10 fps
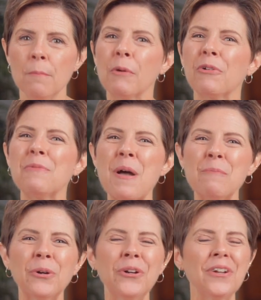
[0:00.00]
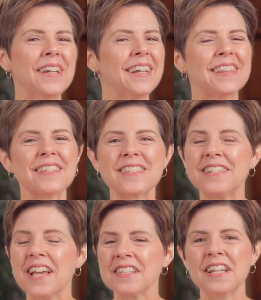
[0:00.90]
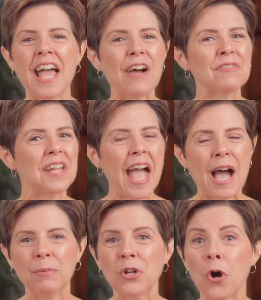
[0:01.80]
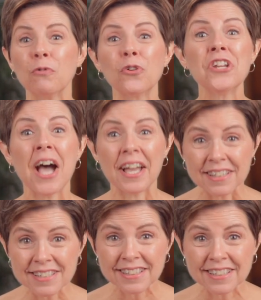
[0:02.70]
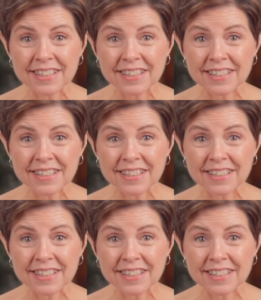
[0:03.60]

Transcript: But remember, this doesn't have to happen overnight.